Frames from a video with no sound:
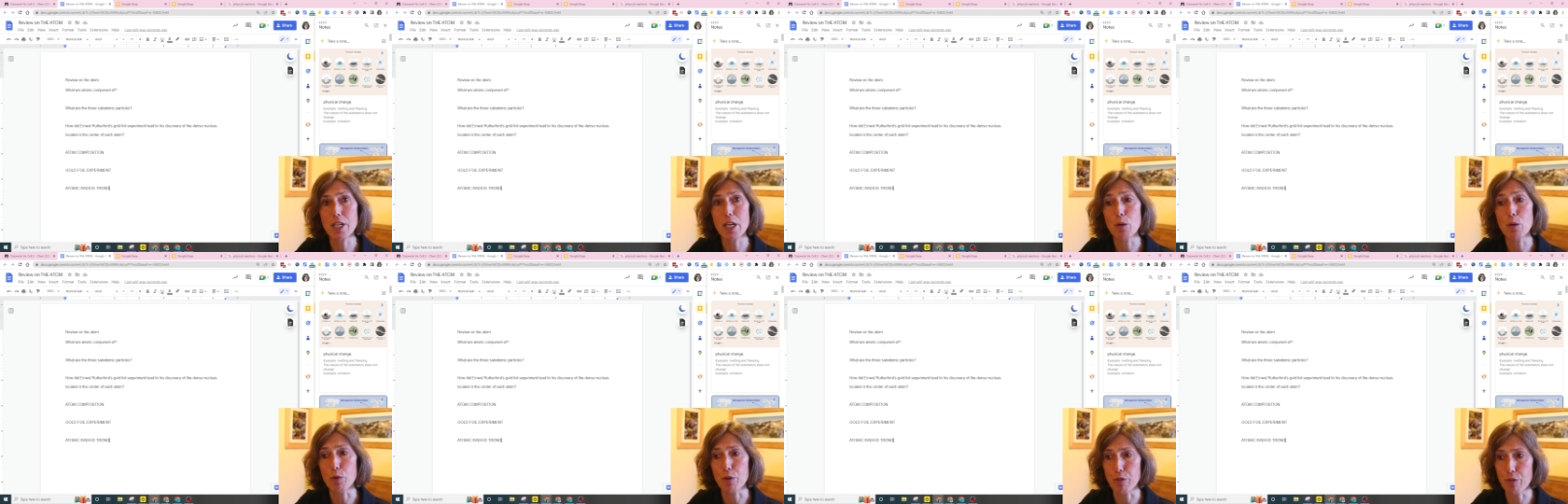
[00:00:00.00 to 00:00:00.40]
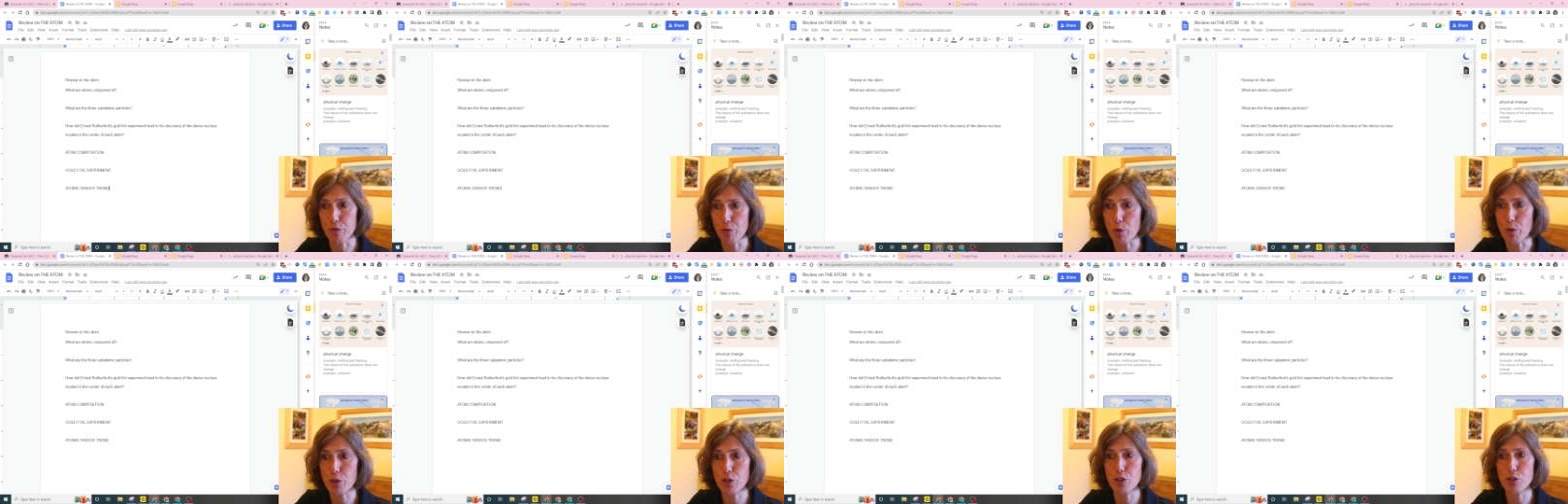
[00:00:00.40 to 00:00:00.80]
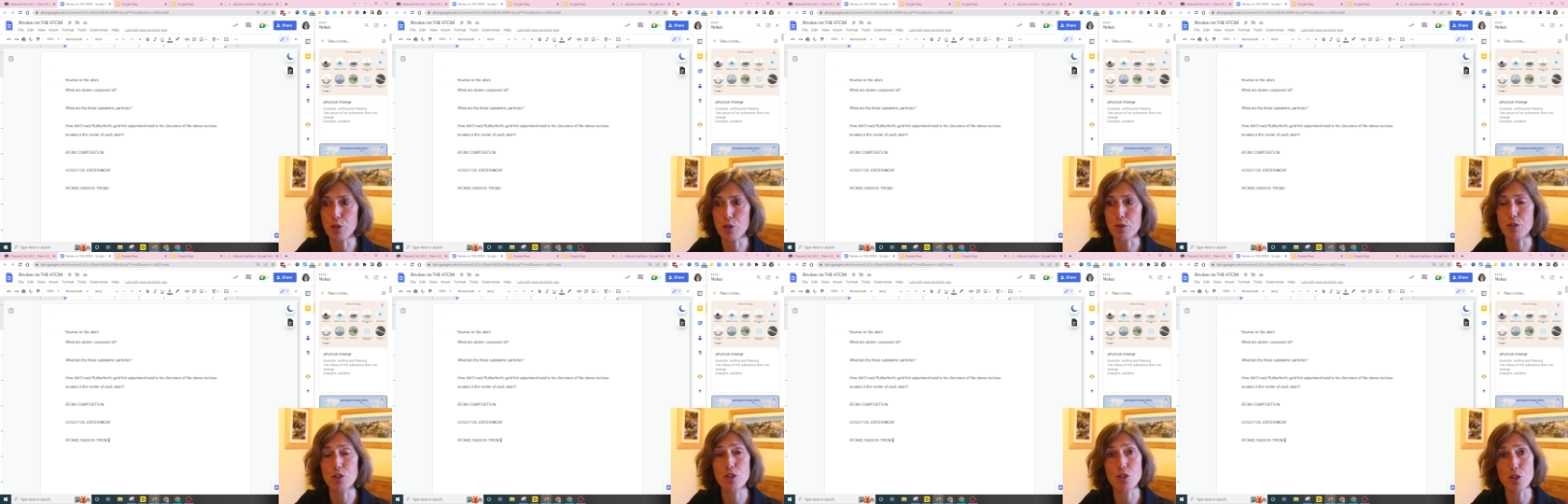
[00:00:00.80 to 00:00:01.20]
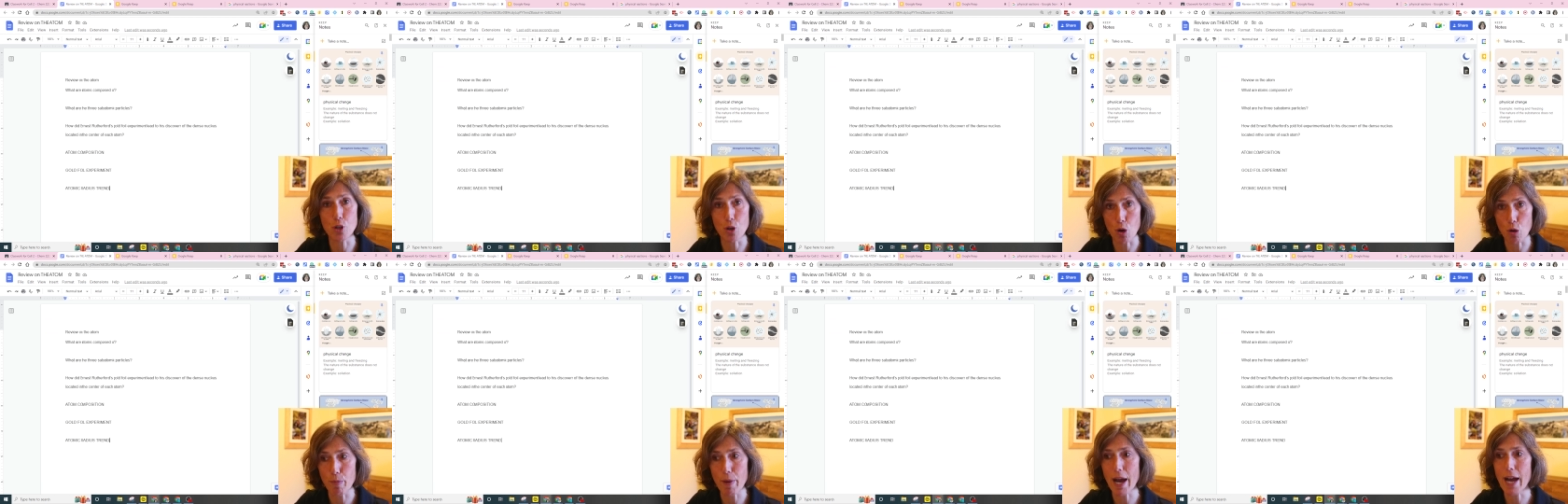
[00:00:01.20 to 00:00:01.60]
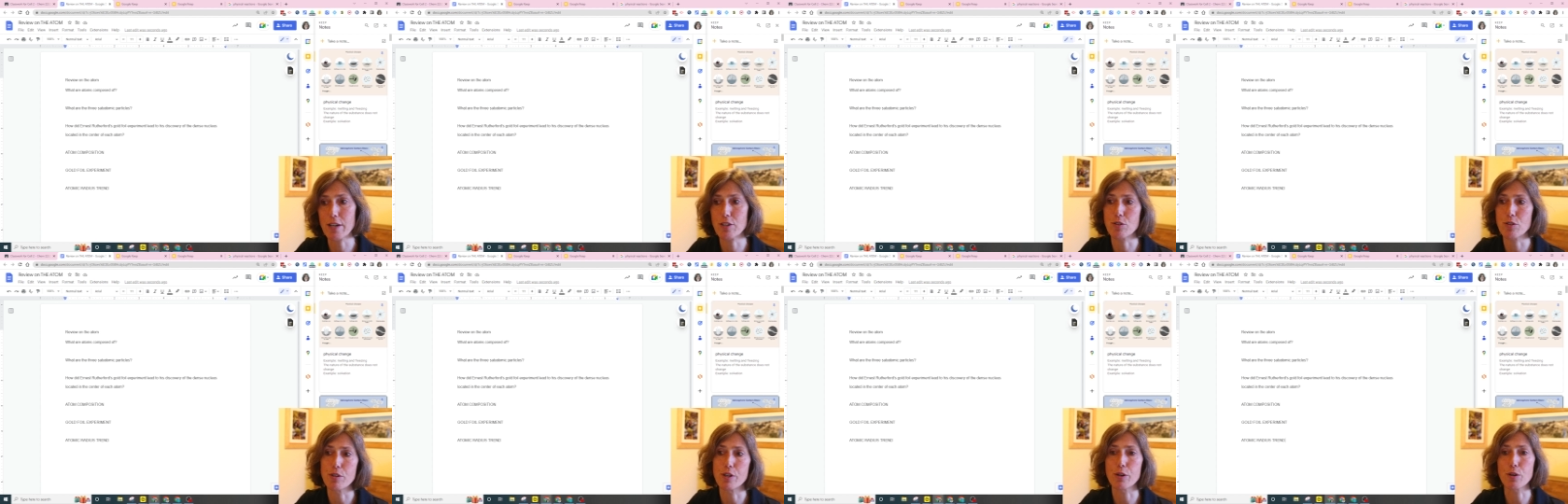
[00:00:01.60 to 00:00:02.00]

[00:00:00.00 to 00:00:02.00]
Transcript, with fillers: it would force students to go back to their